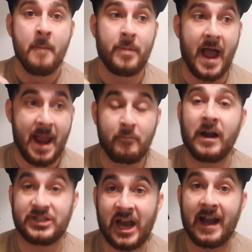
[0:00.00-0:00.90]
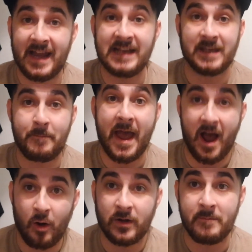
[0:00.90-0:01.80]
But Emre Can is a better
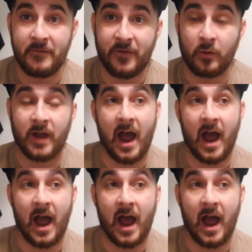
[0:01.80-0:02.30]
holding midfielder.